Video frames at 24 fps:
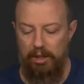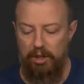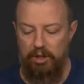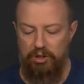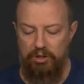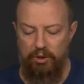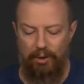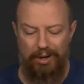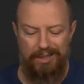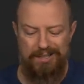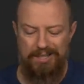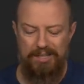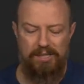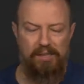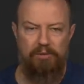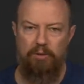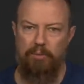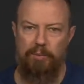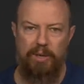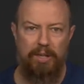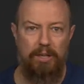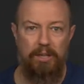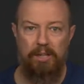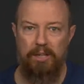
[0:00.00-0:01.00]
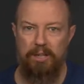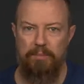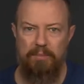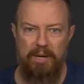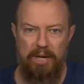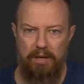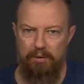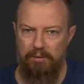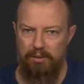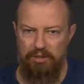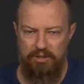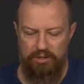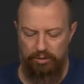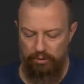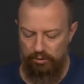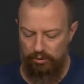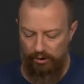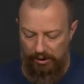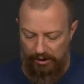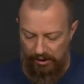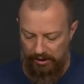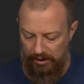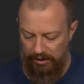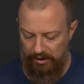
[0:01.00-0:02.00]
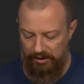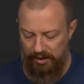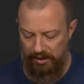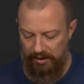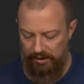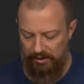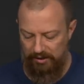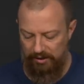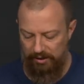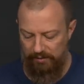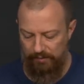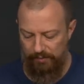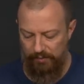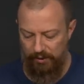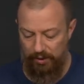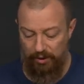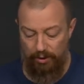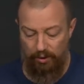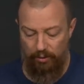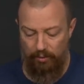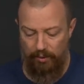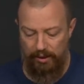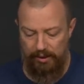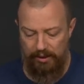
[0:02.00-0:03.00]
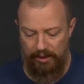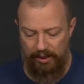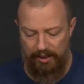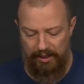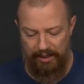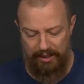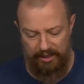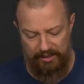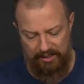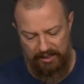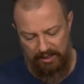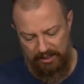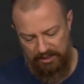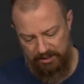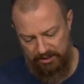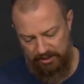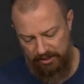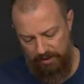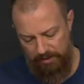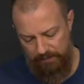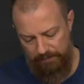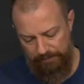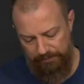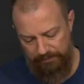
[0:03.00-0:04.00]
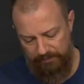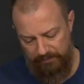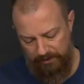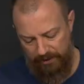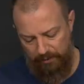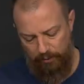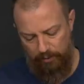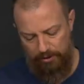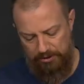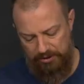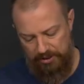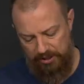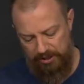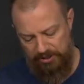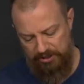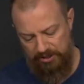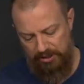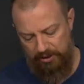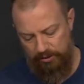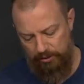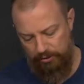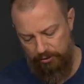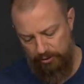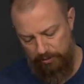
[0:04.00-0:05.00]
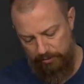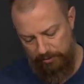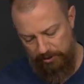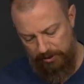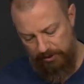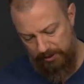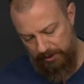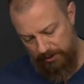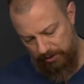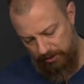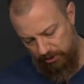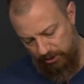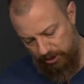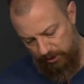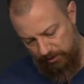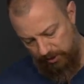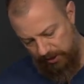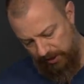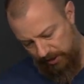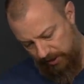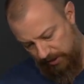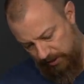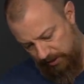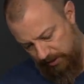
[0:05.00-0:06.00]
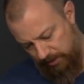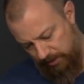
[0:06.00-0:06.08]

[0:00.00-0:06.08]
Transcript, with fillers: So I just leave the mic on. The battery's so good that, um, you know, why not? And it takes, what is it, a single AAA or double A?